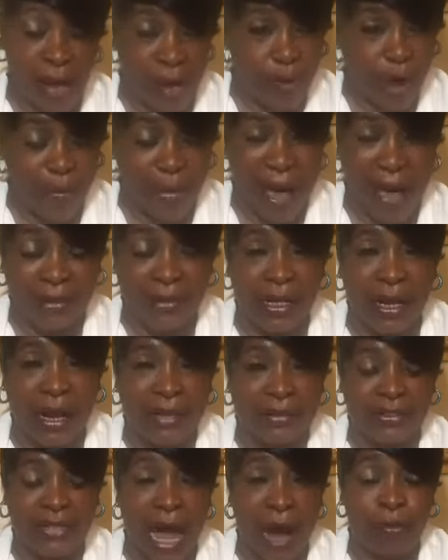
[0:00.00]
coming back to
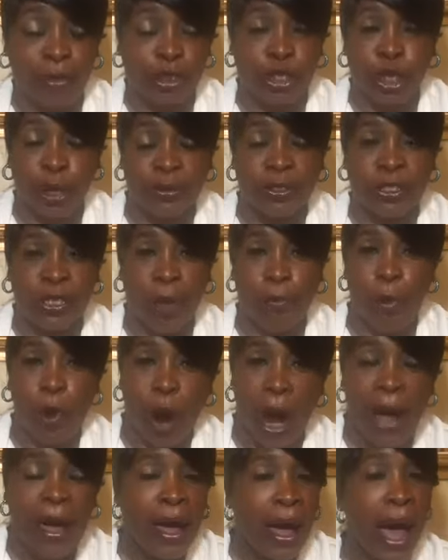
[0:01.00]
that cyber church no
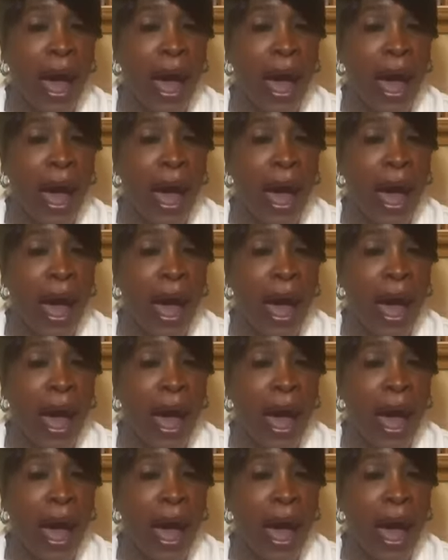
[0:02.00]
more.